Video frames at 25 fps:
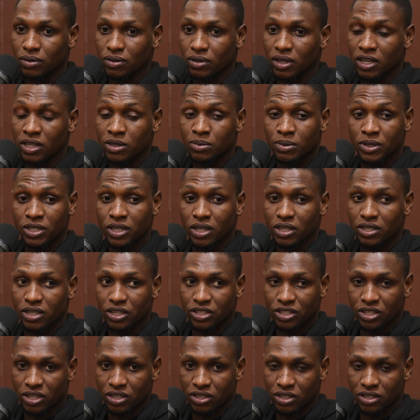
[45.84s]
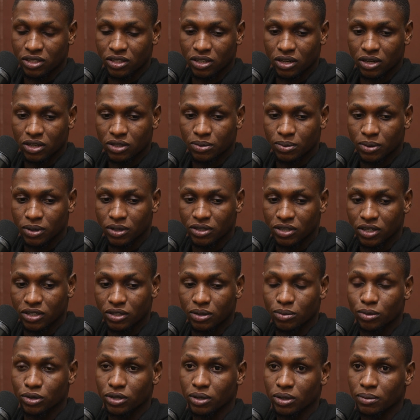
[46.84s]
especially Nigerians in diaspora
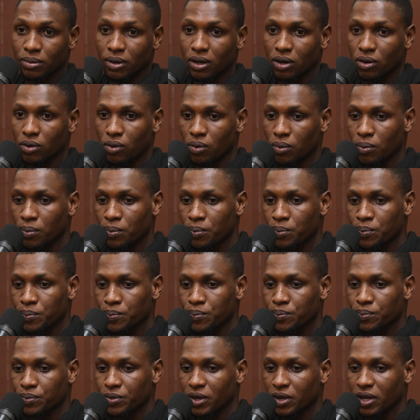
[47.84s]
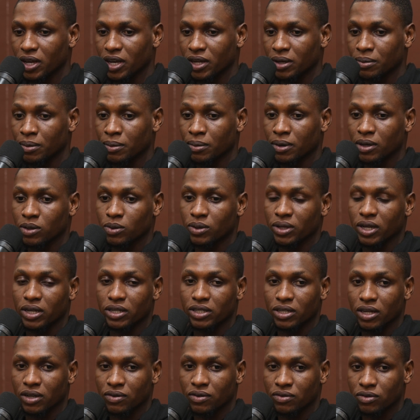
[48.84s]
sending money back home. I remember when I
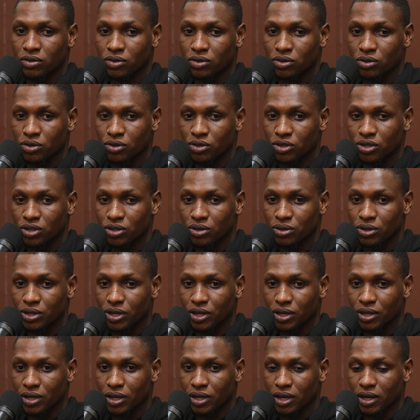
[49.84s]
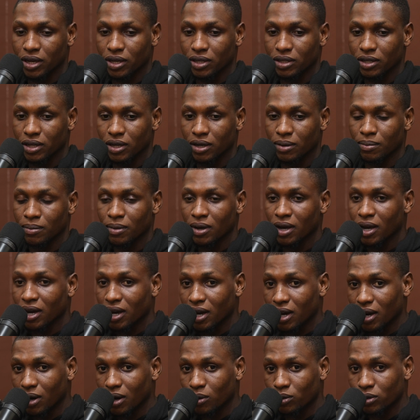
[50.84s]
traveled to the UK and
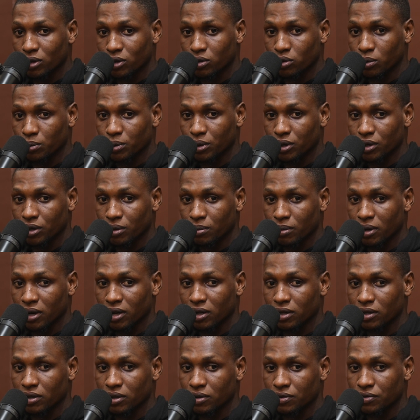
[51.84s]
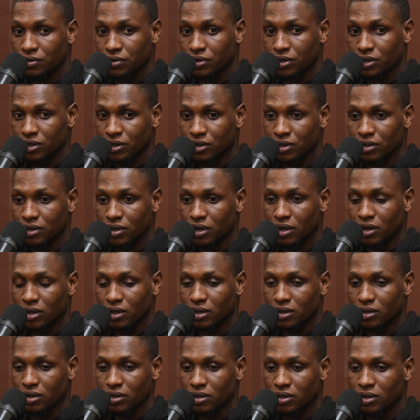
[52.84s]
I wanted to pay my fees
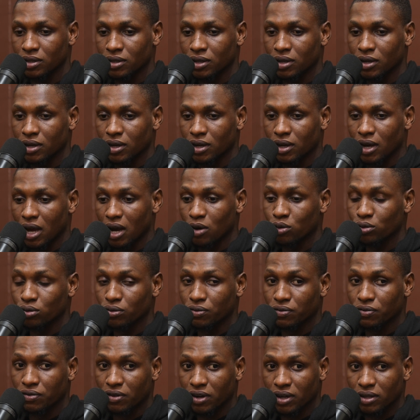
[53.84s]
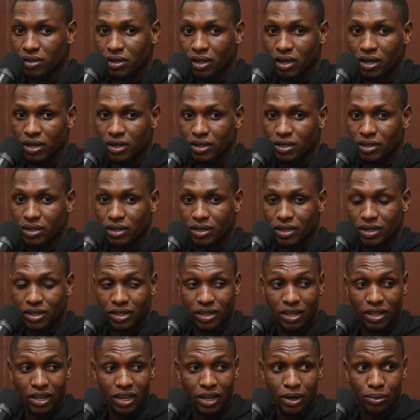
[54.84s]
and I couldn't find a
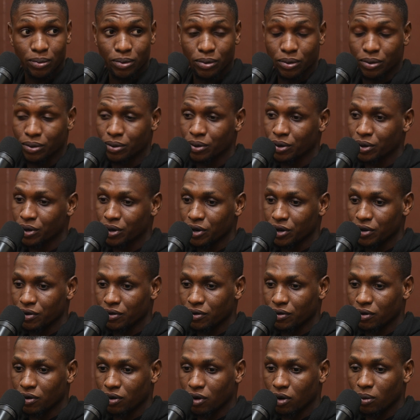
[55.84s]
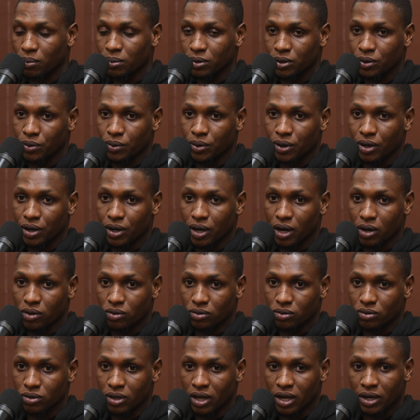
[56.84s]
reliable company where I
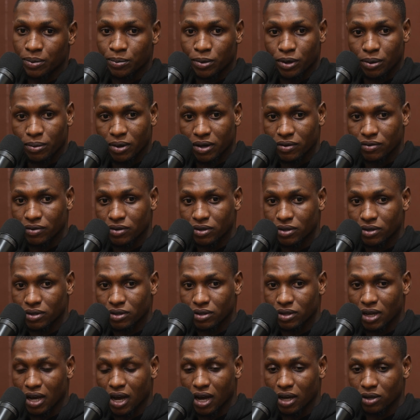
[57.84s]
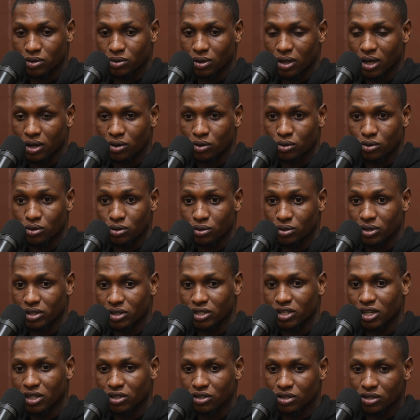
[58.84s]
could pay my fees. I had to go through the
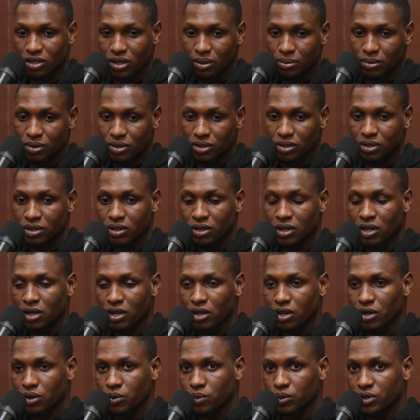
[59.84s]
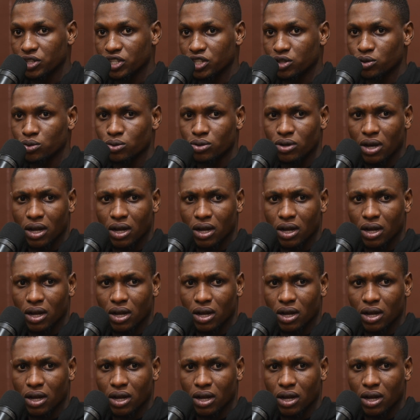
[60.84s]
traditional means, which it took